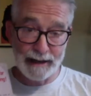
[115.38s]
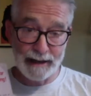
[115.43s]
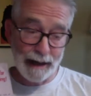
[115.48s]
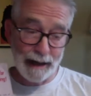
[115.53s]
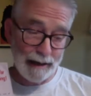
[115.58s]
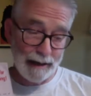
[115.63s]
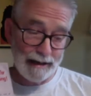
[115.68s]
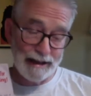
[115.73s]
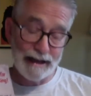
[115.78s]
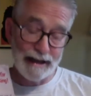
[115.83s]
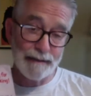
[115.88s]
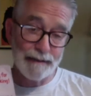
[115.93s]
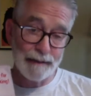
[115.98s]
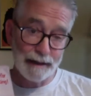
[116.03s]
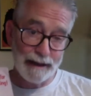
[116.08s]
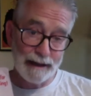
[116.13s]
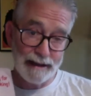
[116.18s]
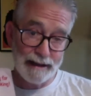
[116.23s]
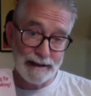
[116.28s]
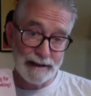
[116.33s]
I did
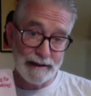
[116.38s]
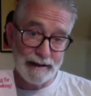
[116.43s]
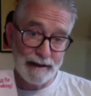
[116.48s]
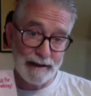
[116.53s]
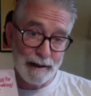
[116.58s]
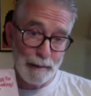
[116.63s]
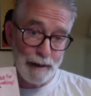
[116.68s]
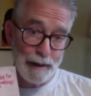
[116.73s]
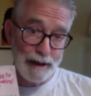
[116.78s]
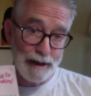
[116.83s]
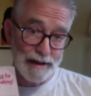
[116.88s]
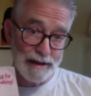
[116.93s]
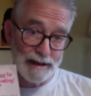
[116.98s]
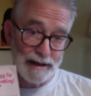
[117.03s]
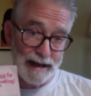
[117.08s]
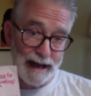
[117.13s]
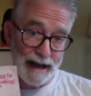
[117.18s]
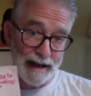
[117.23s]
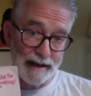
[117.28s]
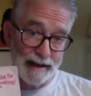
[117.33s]
forget to mention
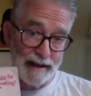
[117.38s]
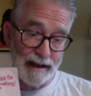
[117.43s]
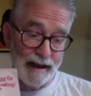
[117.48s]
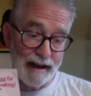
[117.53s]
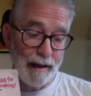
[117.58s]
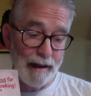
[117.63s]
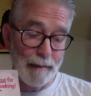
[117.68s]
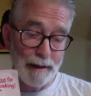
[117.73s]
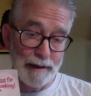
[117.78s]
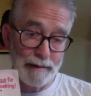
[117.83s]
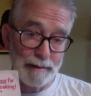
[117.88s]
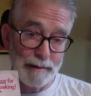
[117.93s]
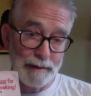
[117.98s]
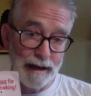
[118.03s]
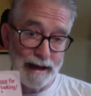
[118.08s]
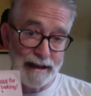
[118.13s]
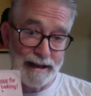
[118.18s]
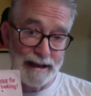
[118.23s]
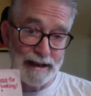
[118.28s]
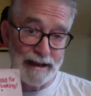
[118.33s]
that. But it's from
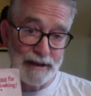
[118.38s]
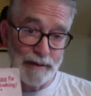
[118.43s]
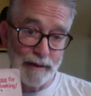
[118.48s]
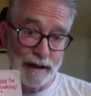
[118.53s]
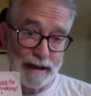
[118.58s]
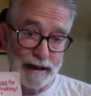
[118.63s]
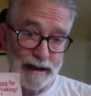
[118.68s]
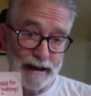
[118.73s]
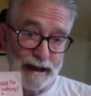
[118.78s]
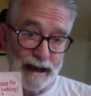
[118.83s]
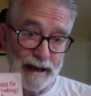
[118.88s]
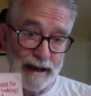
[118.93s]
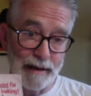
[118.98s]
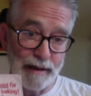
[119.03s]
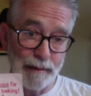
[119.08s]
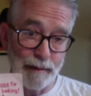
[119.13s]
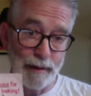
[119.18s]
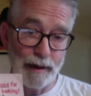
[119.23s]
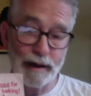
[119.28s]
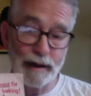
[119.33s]
1929, the
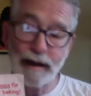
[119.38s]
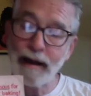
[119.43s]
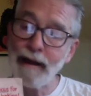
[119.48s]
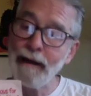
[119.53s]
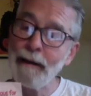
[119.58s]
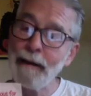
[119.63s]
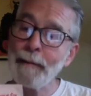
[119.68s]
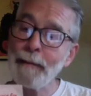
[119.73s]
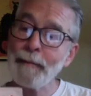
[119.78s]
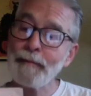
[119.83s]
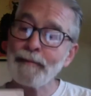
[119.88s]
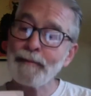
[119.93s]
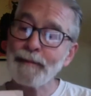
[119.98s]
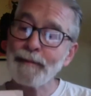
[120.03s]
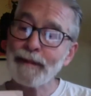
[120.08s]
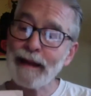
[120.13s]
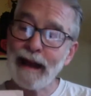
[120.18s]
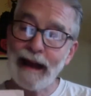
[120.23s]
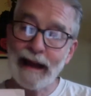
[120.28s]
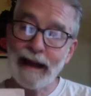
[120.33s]
book.
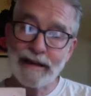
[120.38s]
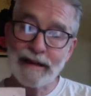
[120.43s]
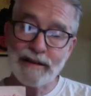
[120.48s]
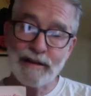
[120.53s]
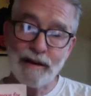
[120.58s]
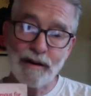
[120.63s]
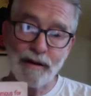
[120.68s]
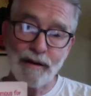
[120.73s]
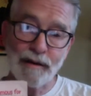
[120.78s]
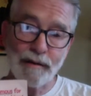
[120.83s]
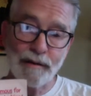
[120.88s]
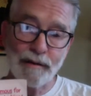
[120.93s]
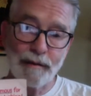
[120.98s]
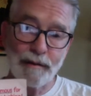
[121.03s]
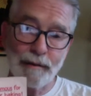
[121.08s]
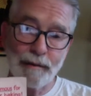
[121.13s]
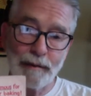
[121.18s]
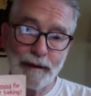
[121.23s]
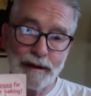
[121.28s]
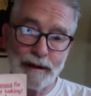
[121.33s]
And so
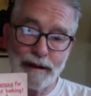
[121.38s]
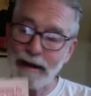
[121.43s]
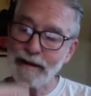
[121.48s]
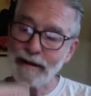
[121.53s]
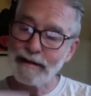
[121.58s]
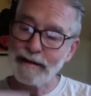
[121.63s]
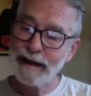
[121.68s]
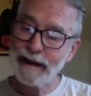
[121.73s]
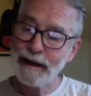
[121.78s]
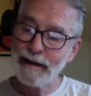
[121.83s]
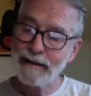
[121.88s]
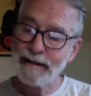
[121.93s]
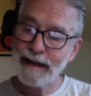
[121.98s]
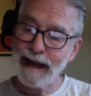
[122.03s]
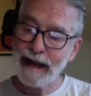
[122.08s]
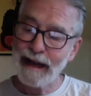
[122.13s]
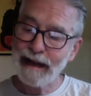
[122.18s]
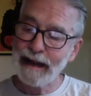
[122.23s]
there's that.